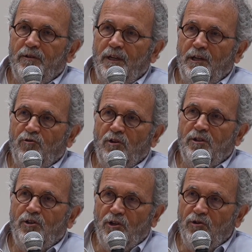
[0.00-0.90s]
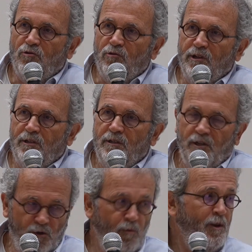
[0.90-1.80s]
Israel deteriorated.
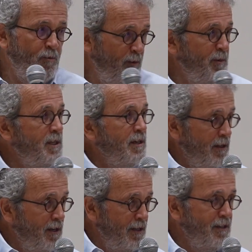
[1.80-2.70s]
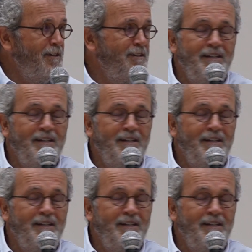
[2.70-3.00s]
It will be optimistic at the end.